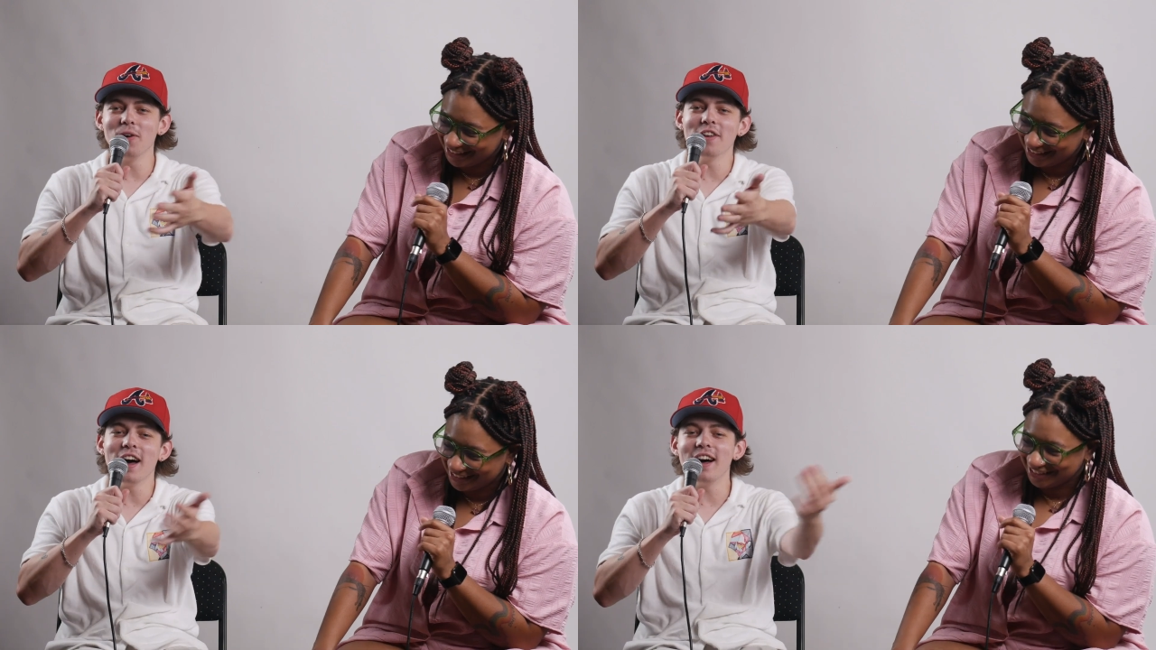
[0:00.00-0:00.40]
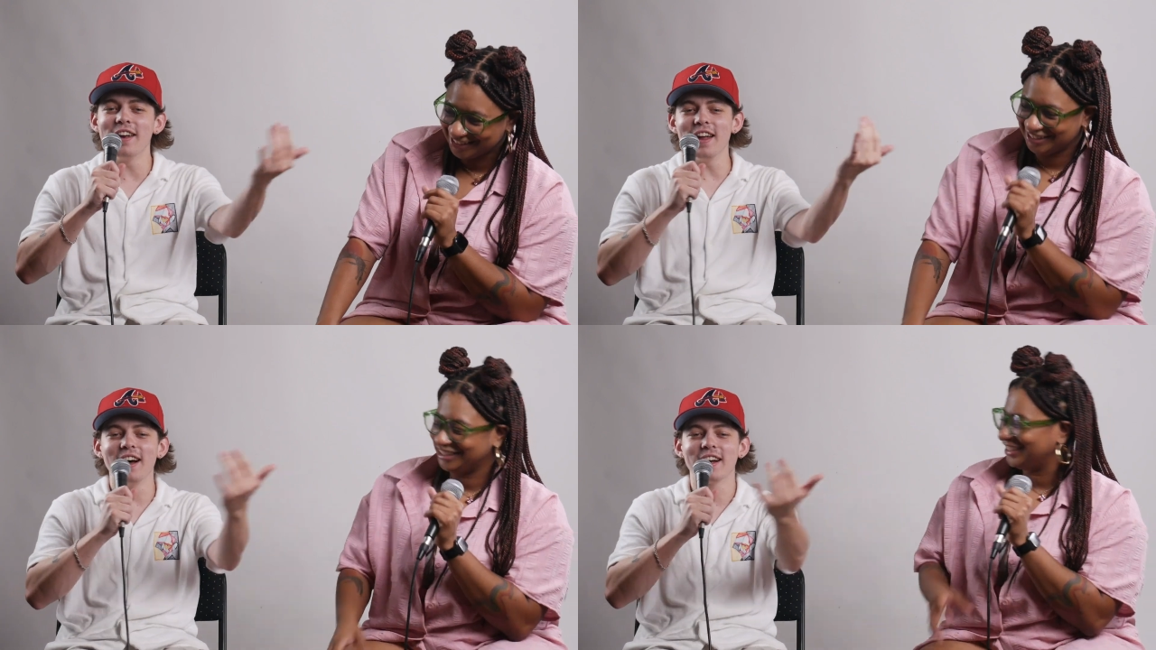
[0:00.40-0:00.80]
Speaker 1: well,
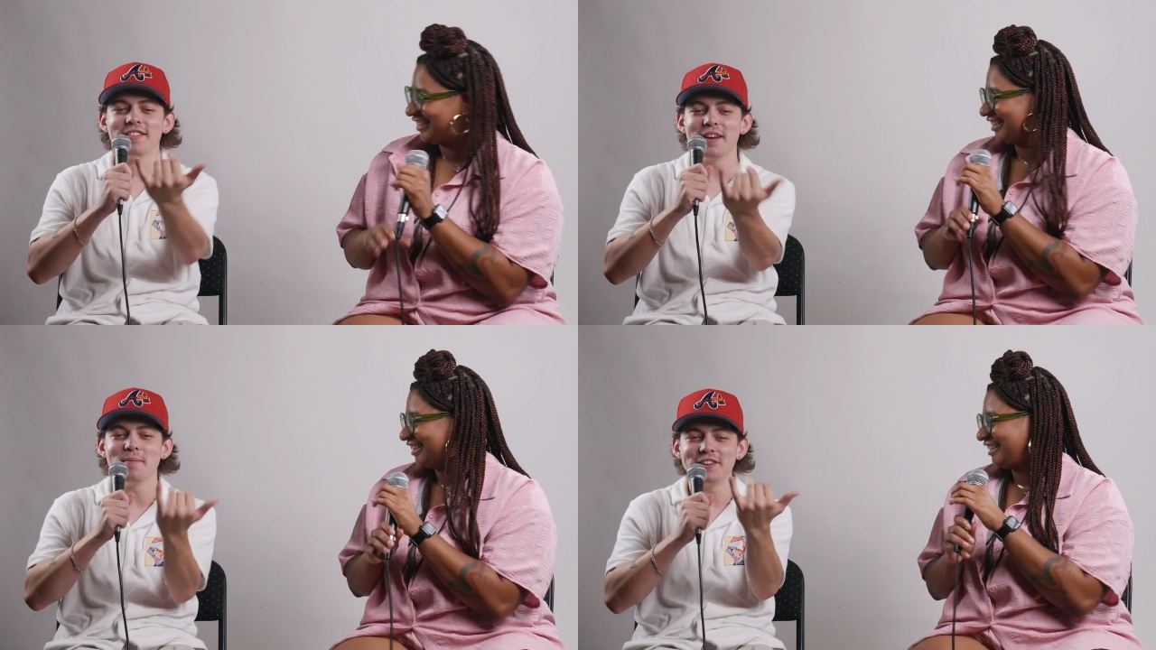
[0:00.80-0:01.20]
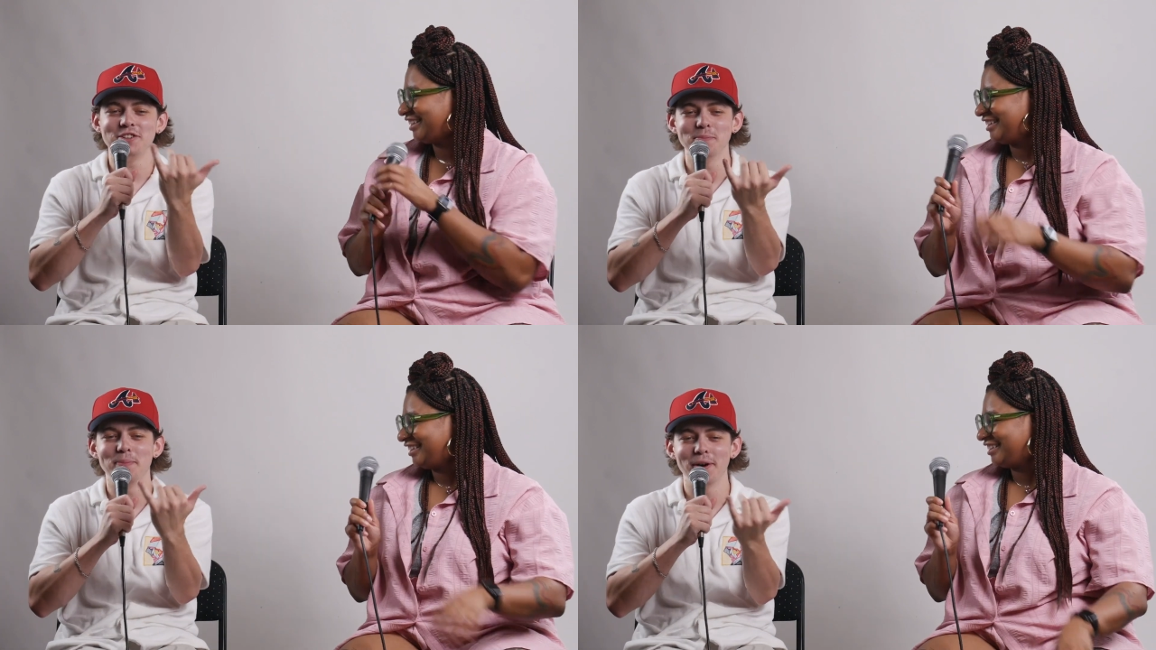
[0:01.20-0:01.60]
nah, nah, cause I
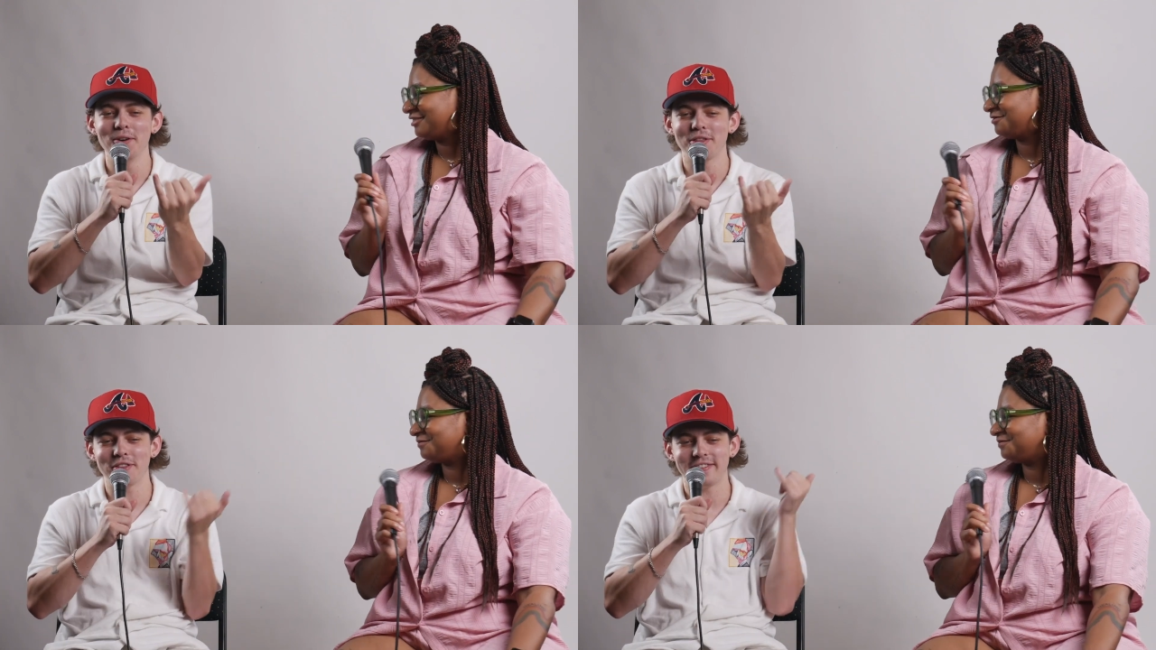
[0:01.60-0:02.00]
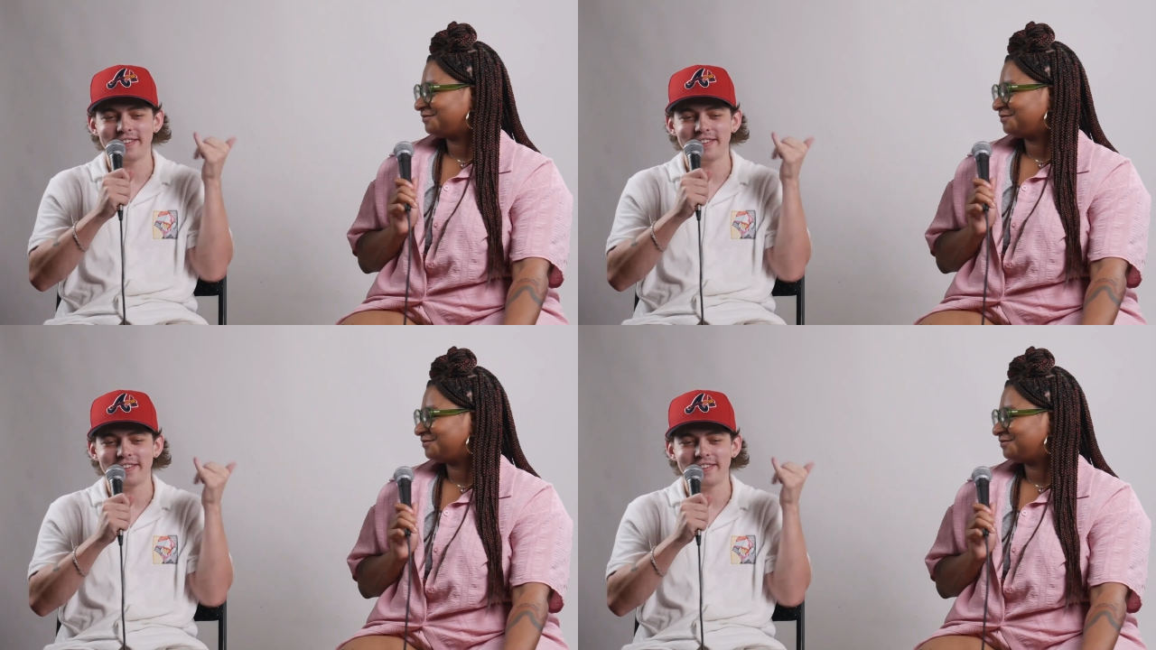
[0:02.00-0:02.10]
met you both